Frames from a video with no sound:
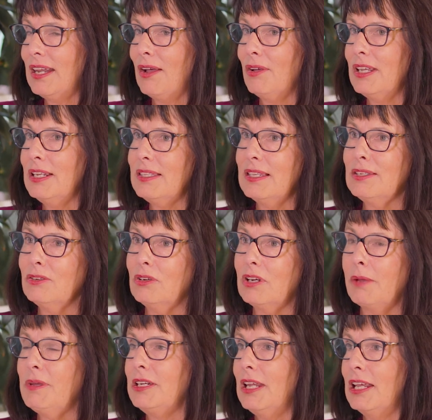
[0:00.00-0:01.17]
Now, is this
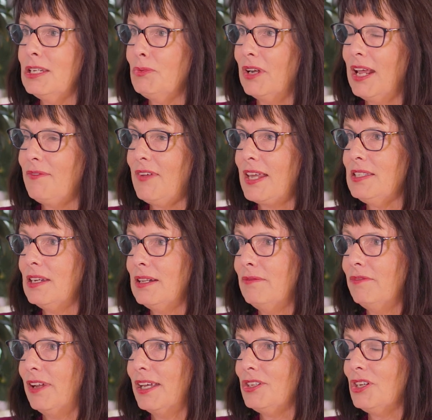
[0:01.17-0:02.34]
yes, we'll have asset
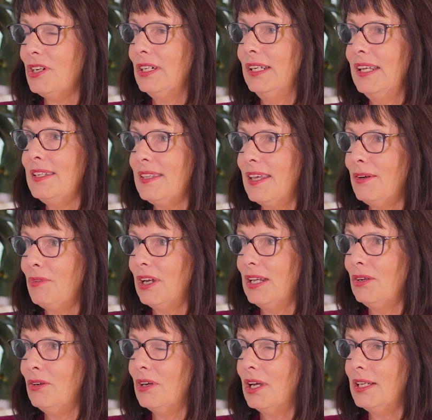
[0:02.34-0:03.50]
inflation. Is that a really
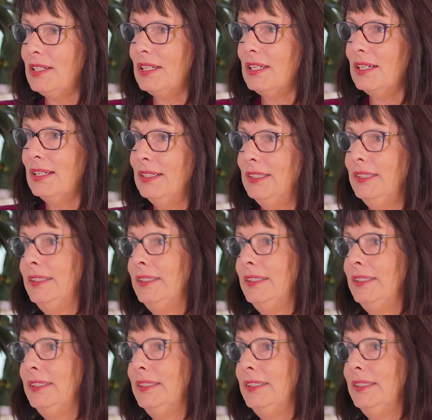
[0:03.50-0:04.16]
good idea?